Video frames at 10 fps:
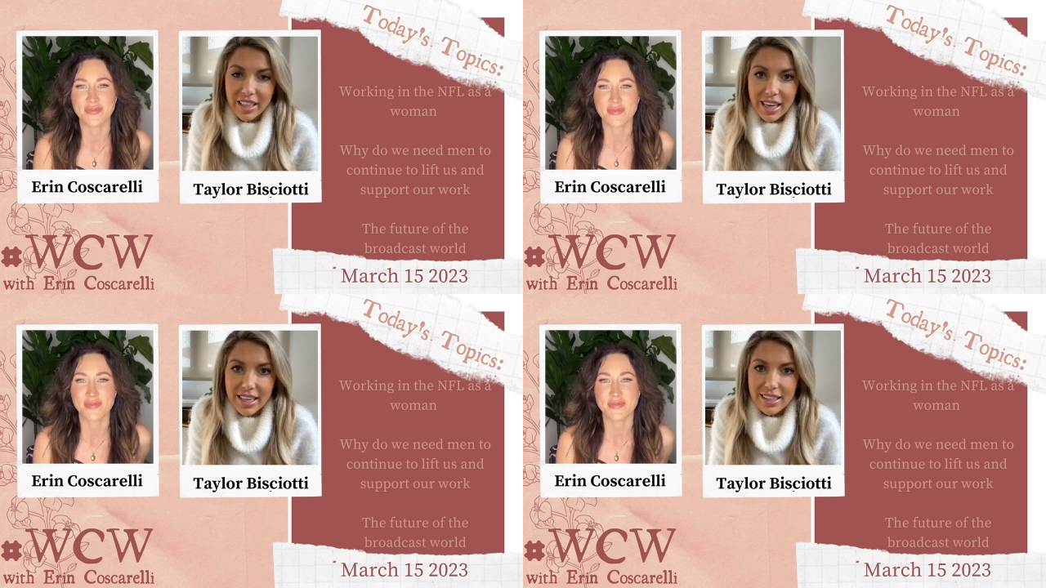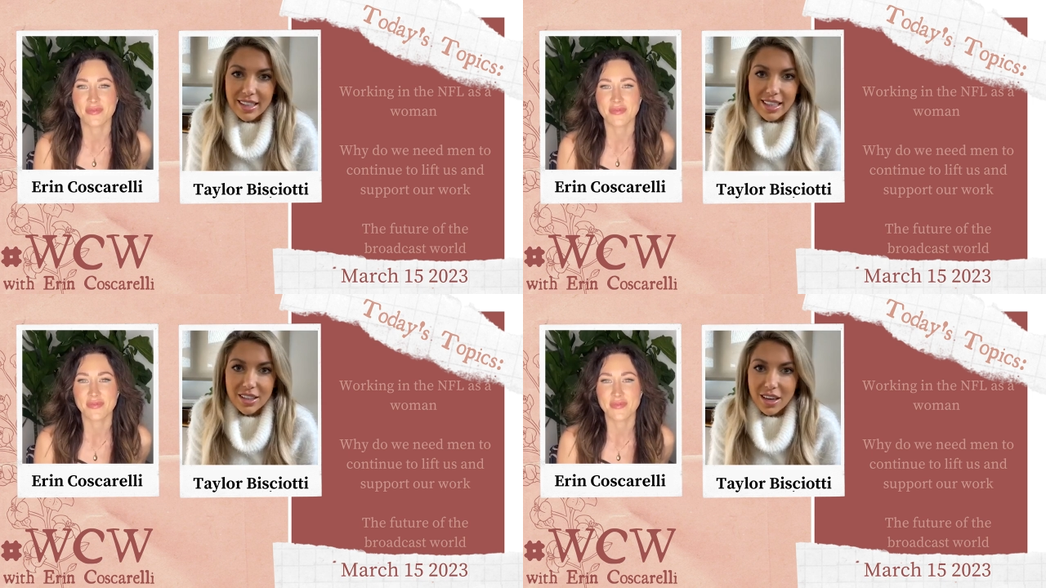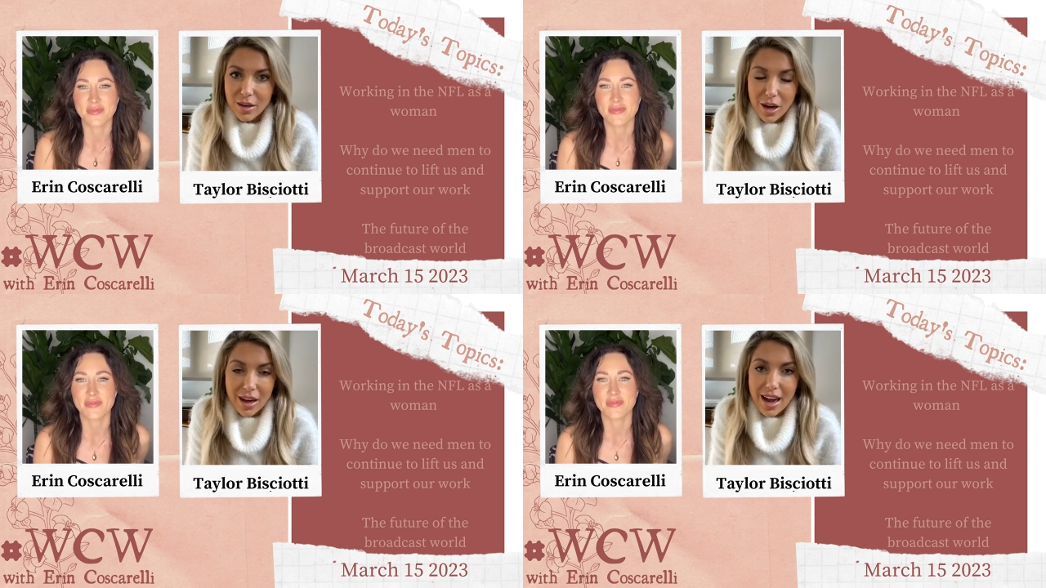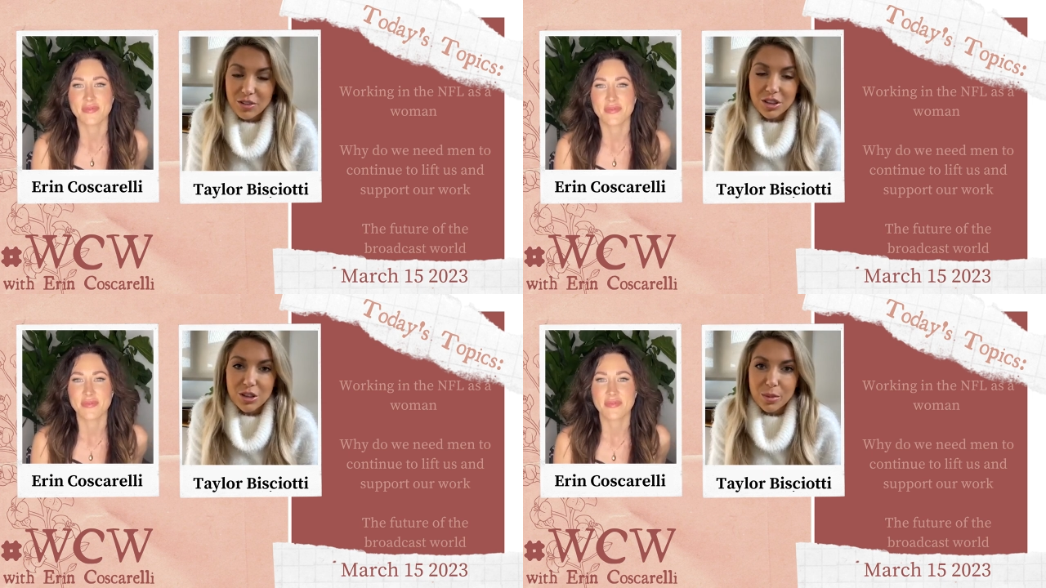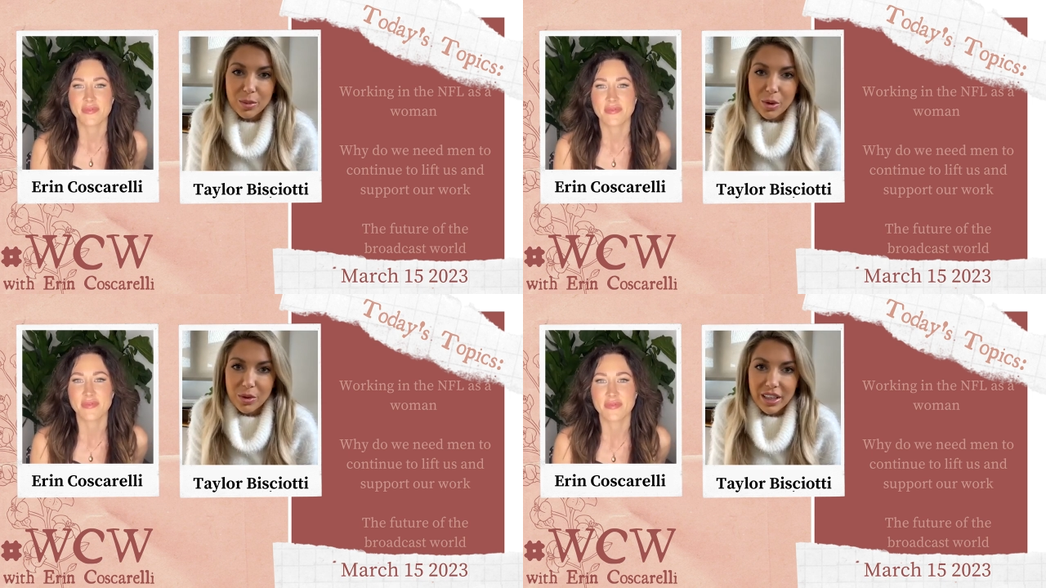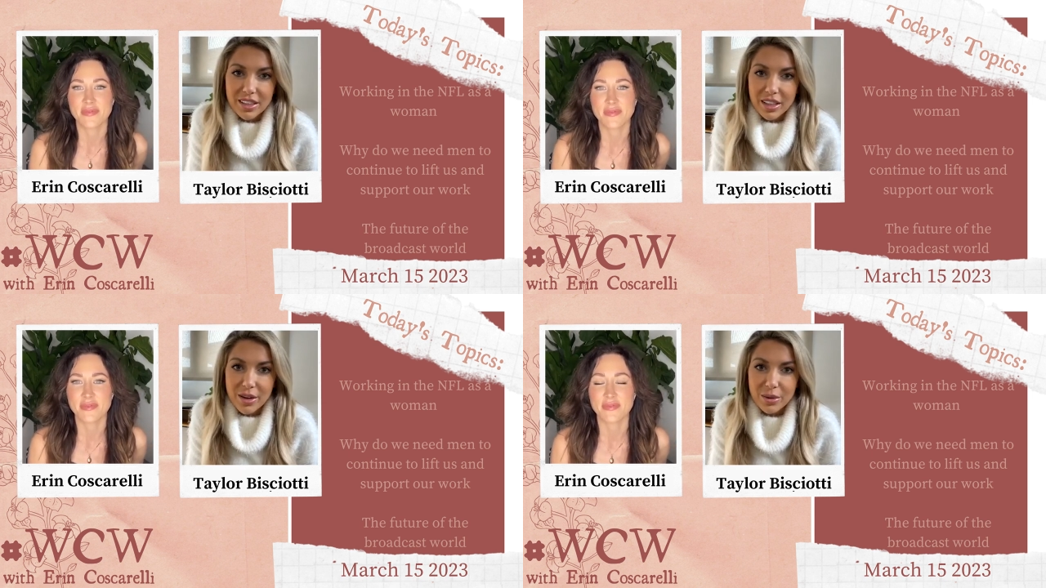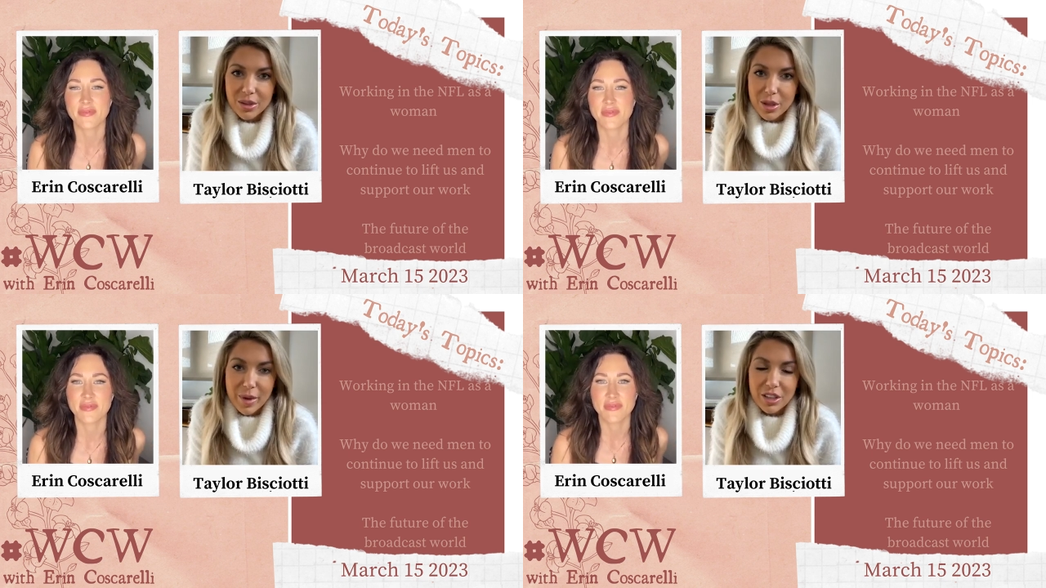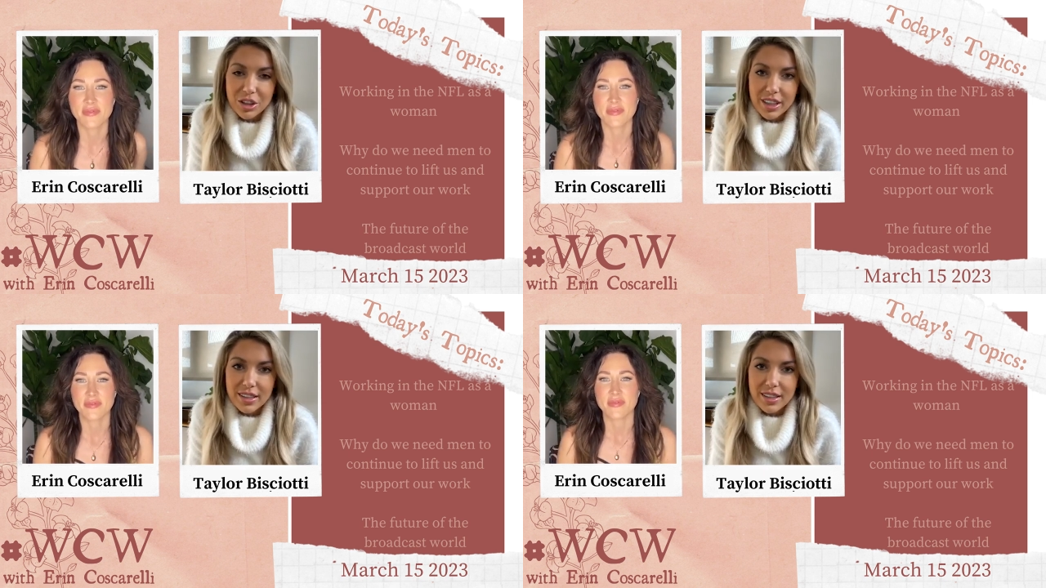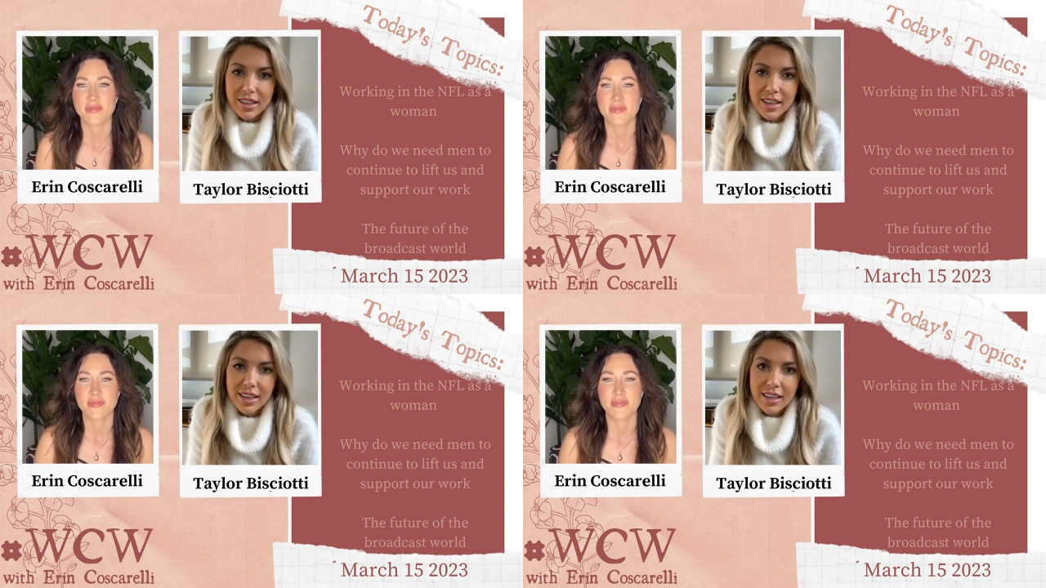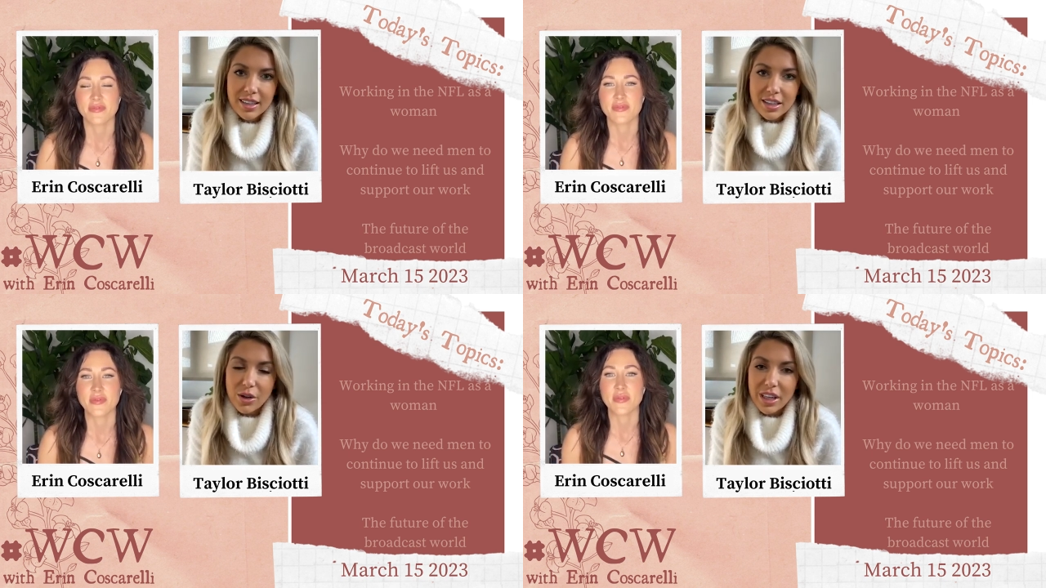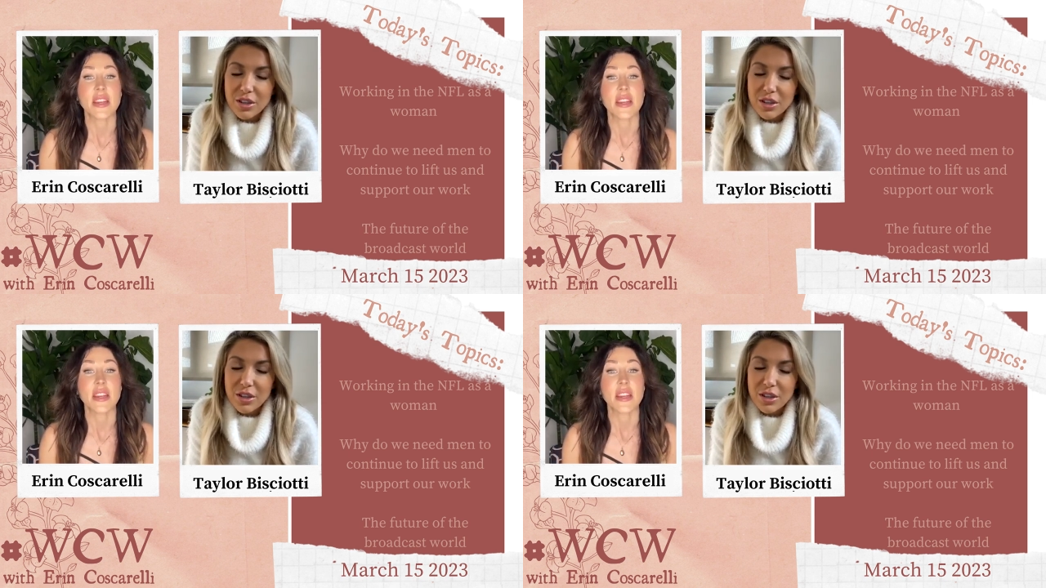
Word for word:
Speaker 1: KC after a Super Bowl ring to go to the Patriots. So, like you